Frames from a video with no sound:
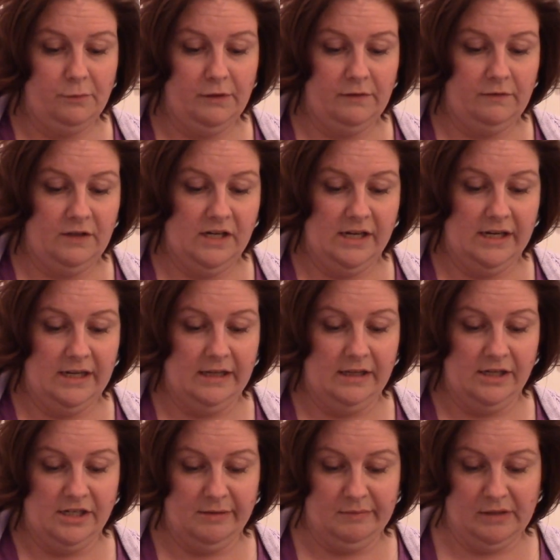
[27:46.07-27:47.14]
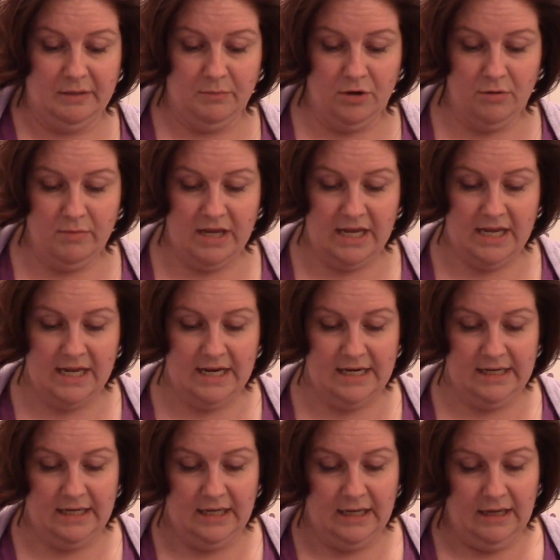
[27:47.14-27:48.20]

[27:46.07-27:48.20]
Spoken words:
We've done the Gypsy Mermaid.